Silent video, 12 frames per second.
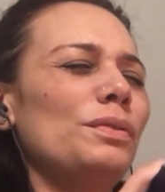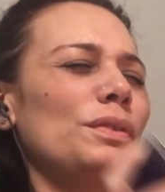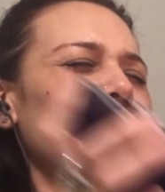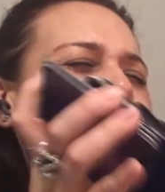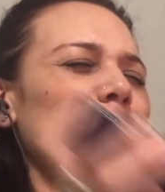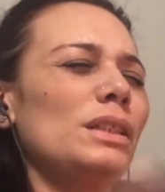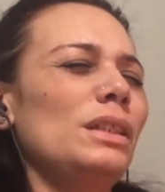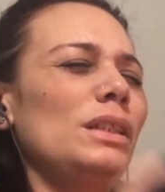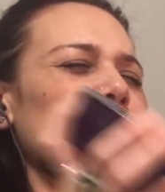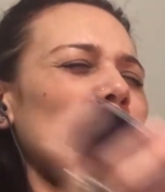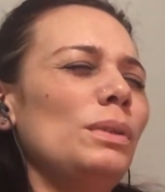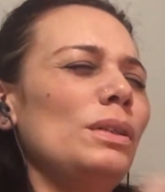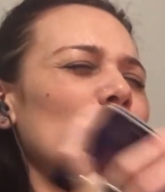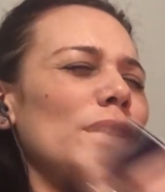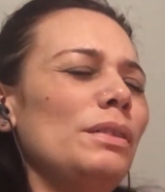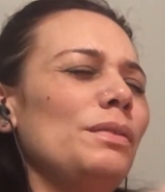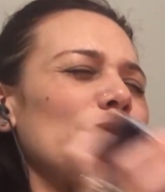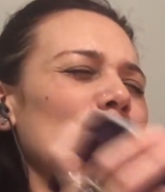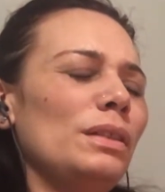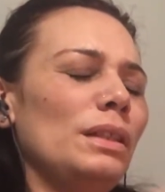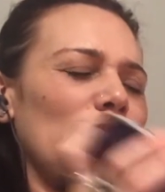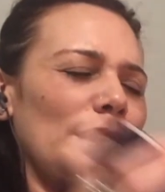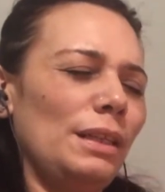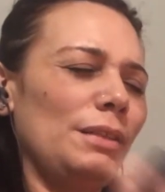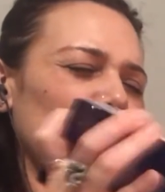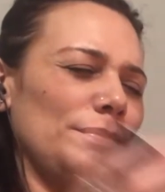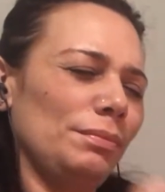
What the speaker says: 15th. With your love and your light.